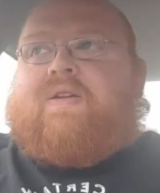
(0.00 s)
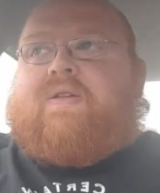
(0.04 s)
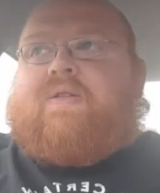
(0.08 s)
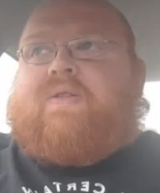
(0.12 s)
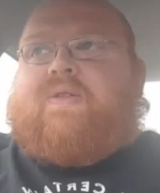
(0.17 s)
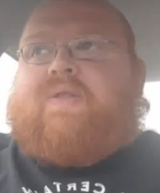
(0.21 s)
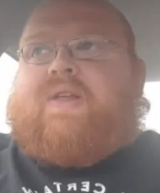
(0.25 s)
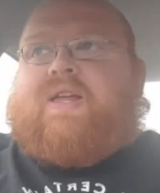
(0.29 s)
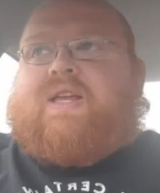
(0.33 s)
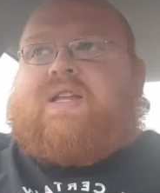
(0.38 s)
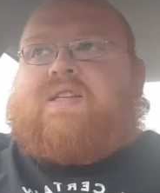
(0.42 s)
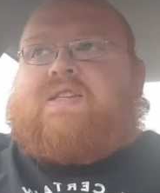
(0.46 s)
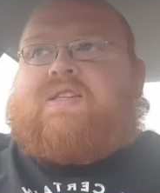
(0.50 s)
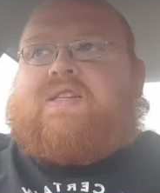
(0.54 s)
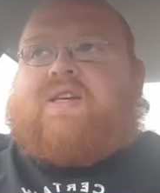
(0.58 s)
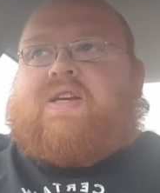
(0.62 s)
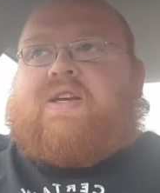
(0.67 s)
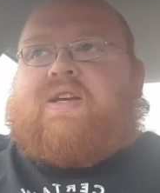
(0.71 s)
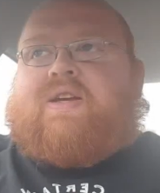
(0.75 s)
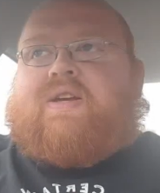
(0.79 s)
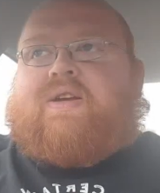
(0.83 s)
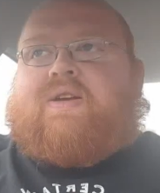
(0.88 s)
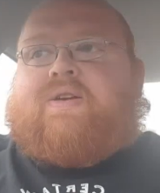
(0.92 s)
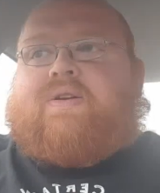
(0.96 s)

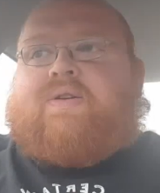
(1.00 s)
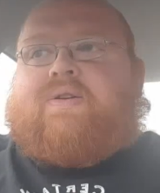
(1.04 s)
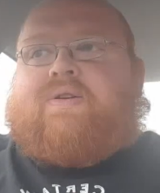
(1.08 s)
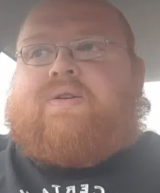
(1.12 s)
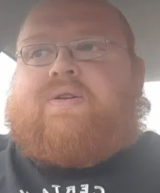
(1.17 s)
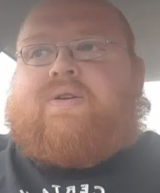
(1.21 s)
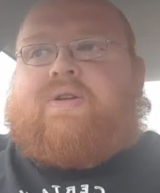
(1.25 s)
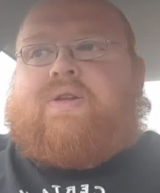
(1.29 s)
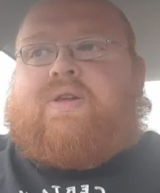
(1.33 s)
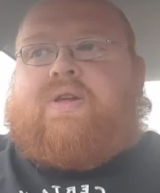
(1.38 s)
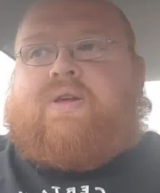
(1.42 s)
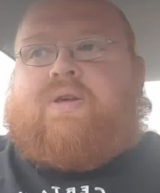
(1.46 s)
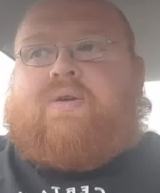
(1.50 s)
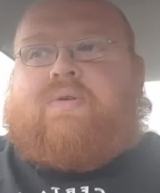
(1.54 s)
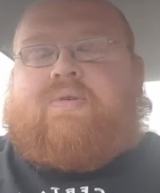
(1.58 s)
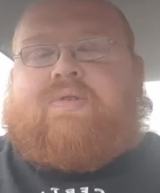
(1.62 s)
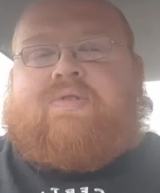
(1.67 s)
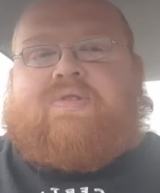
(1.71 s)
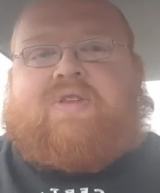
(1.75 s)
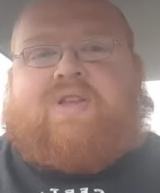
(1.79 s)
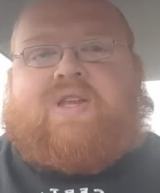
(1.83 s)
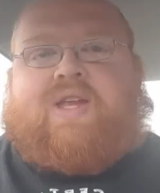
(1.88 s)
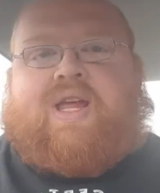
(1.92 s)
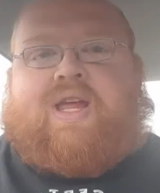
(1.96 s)
that you
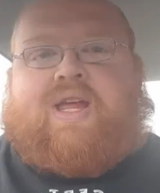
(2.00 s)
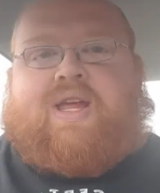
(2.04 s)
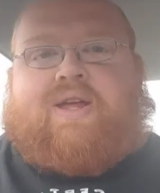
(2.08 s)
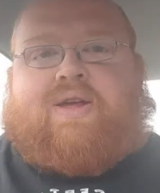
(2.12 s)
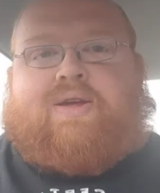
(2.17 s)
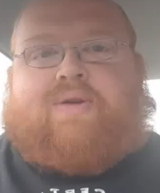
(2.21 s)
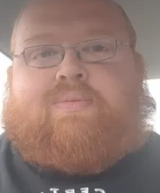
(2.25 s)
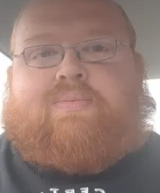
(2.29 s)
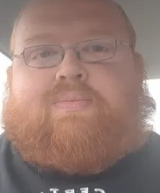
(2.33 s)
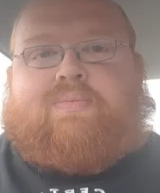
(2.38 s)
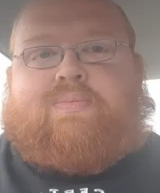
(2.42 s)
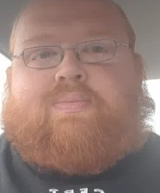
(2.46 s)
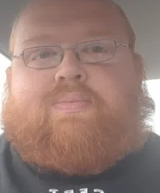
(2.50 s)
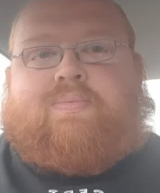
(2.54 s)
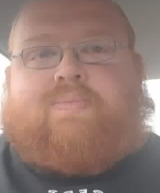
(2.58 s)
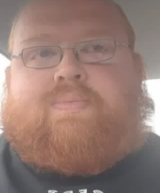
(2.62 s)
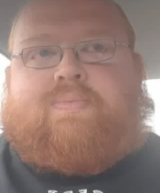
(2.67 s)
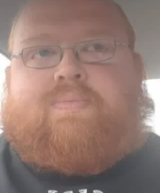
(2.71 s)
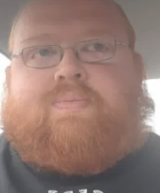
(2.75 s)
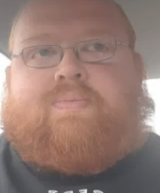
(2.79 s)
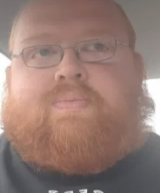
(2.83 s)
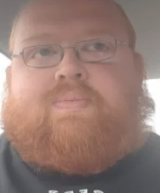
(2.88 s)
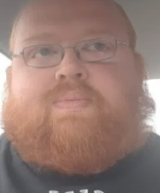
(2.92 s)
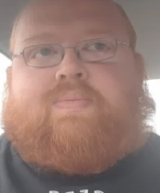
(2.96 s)
as the DM
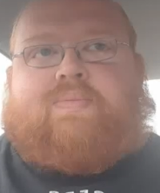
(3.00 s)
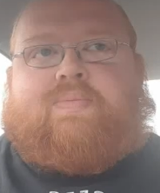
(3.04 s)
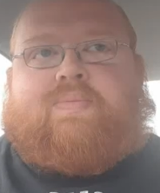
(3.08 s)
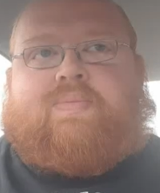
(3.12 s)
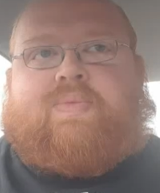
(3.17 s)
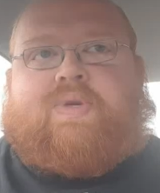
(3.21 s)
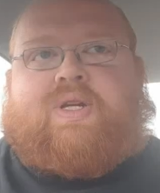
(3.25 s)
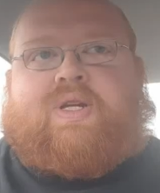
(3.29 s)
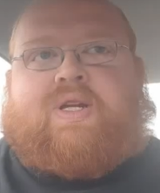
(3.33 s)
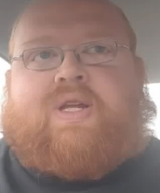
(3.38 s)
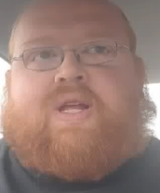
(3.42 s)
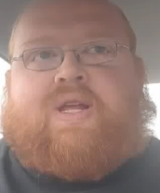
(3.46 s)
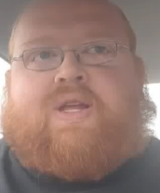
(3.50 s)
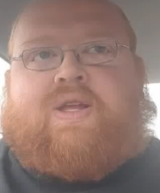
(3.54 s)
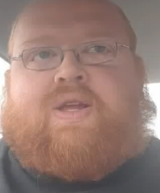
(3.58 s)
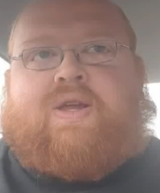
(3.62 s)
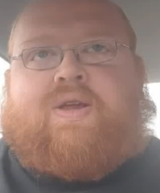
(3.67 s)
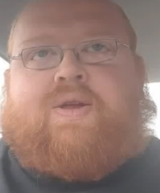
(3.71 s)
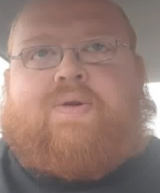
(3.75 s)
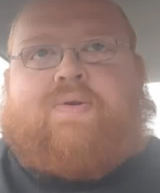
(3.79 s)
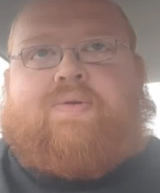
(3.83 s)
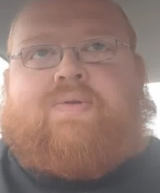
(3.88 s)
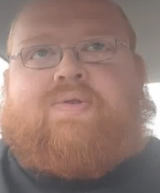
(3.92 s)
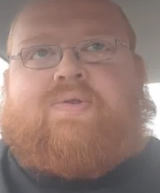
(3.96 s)
can
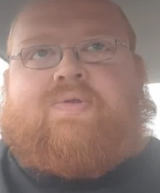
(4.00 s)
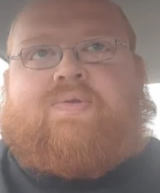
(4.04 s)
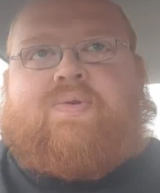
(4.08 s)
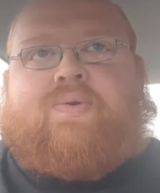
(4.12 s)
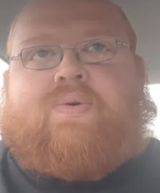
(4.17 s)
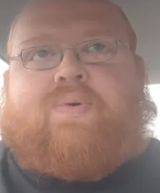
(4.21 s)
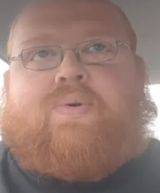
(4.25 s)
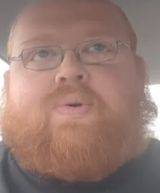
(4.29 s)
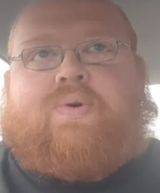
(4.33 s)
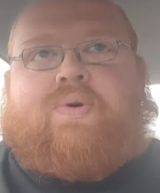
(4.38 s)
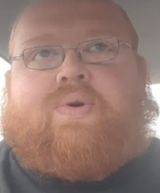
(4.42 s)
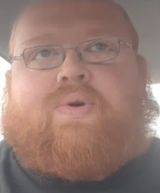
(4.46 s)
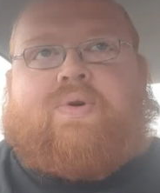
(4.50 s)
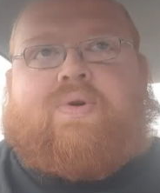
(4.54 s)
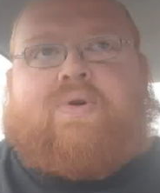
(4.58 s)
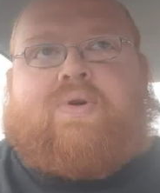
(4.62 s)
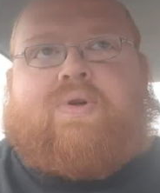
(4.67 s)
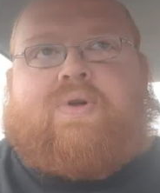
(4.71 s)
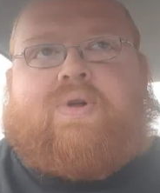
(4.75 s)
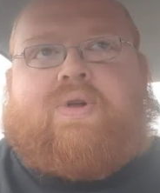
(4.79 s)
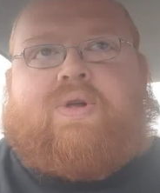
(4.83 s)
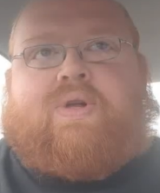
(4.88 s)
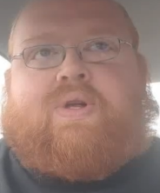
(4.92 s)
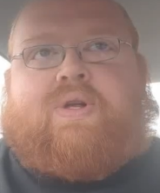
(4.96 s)
use for
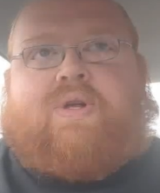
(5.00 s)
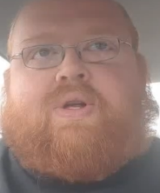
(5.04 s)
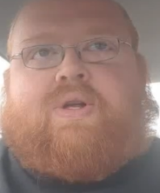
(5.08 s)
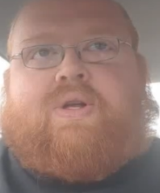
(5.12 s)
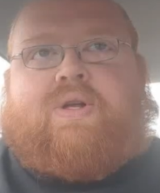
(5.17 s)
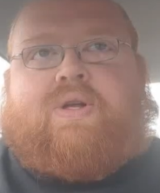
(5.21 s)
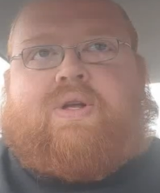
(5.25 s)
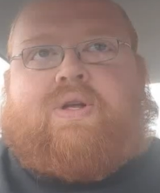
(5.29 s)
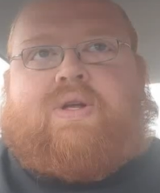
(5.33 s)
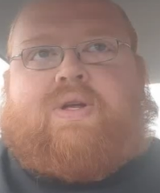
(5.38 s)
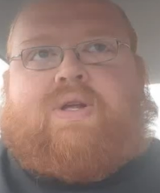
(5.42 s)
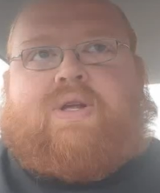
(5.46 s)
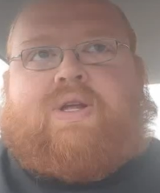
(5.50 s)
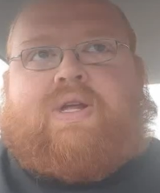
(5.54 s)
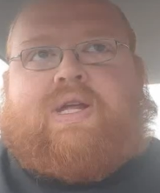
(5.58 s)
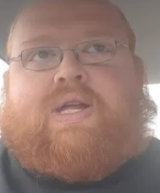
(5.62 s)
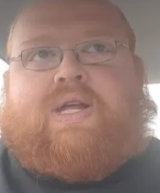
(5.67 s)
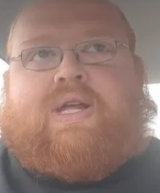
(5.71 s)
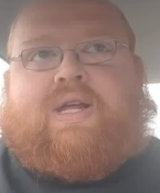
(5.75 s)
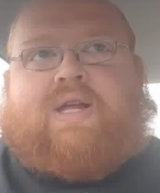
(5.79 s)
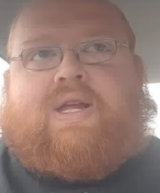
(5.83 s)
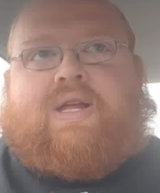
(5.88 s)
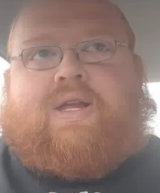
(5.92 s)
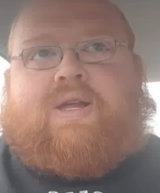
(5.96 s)

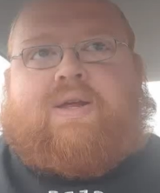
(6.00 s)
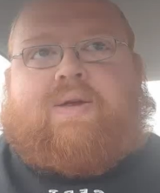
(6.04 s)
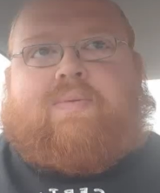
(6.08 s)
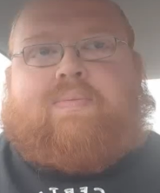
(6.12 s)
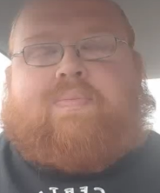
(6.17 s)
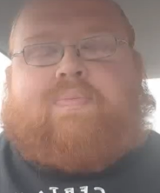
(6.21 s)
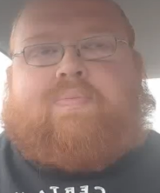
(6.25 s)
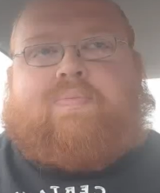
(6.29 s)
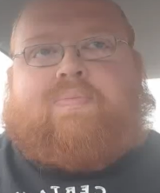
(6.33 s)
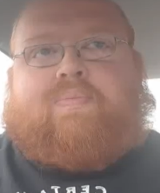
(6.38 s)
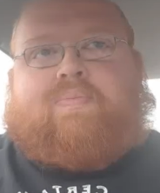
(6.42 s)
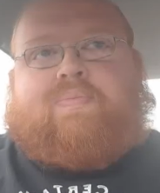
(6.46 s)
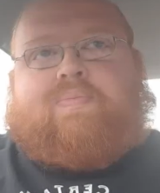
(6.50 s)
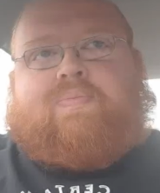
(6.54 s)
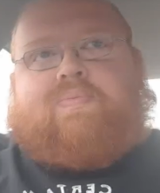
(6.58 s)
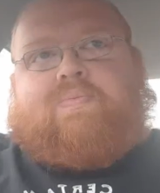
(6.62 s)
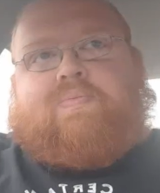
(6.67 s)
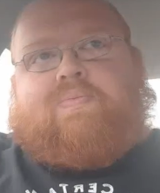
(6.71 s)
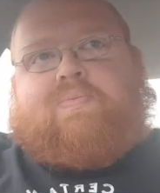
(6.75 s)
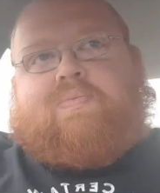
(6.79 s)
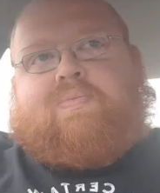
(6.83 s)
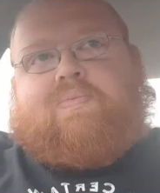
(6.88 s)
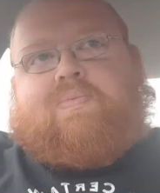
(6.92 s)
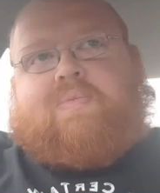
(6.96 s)
a
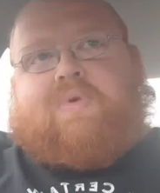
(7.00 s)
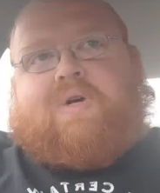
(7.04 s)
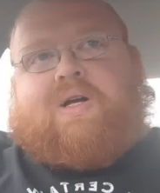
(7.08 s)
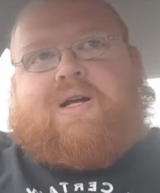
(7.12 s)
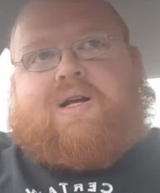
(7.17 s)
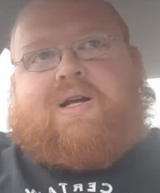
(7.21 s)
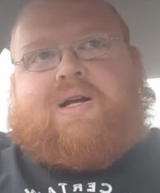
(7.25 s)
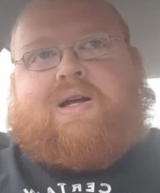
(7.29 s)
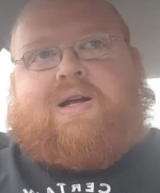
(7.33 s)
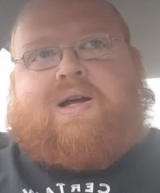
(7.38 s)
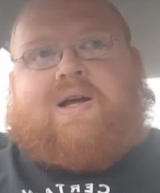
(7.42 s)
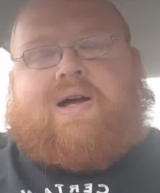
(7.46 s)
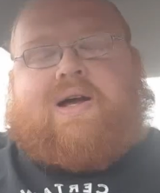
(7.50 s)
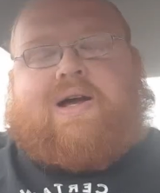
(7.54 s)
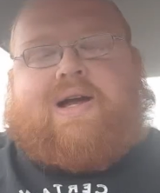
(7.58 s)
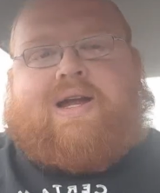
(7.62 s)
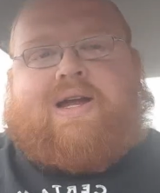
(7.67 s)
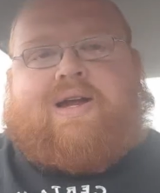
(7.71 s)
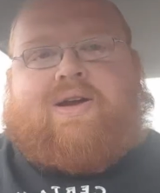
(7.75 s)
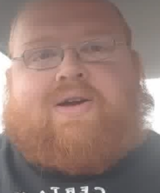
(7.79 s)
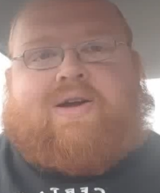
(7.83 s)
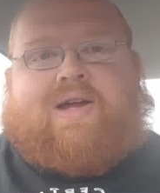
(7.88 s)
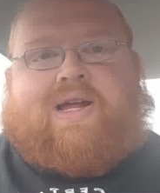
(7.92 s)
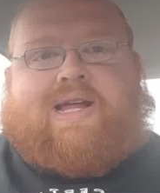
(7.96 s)

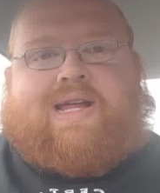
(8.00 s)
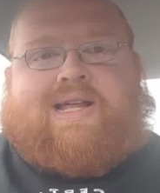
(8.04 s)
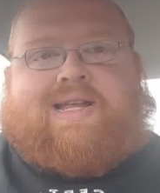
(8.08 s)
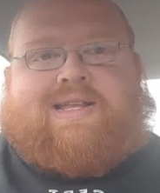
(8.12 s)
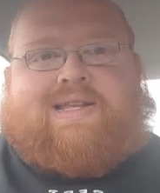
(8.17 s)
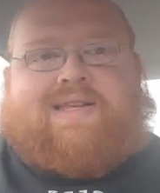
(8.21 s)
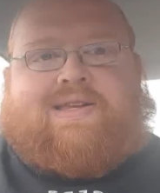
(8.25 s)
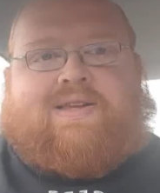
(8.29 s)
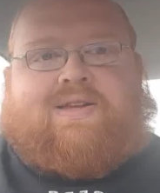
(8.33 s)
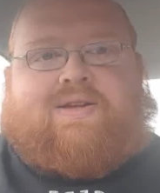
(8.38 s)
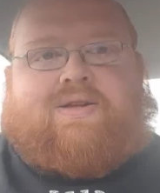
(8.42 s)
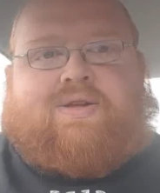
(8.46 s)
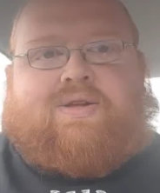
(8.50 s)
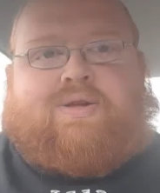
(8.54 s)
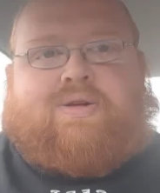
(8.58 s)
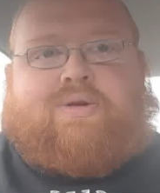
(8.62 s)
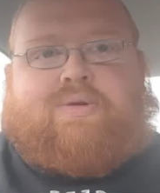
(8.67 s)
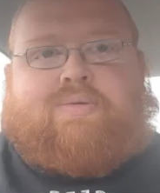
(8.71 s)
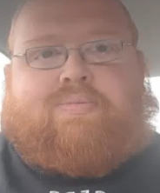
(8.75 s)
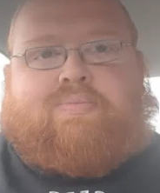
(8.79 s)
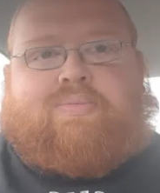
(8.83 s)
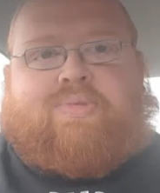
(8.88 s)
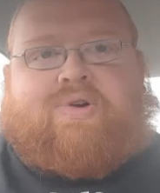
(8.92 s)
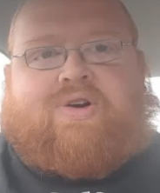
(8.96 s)
higher end
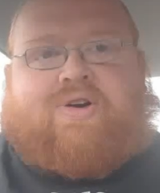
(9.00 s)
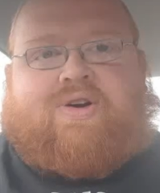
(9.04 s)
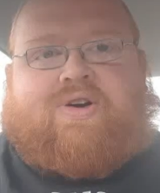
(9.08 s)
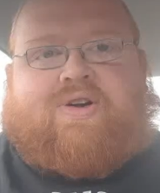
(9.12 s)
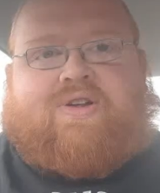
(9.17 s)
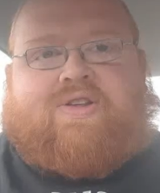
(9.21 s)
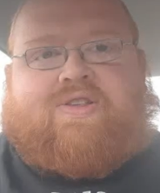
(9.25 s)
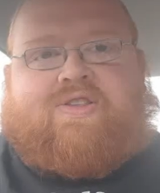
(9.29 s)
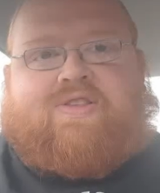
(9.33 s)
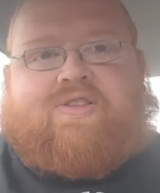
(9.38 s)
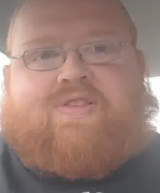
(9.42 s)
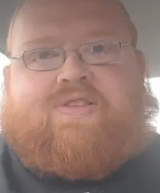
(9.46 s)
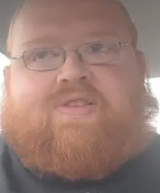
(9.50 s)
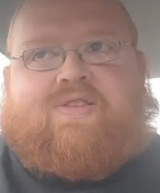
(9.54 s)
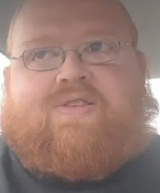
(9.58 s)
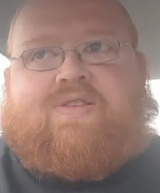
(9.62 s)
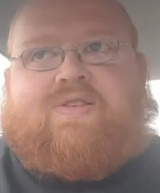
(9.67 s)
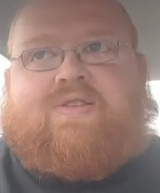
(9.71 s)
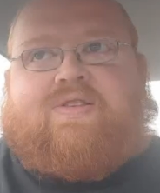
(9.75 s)
boss.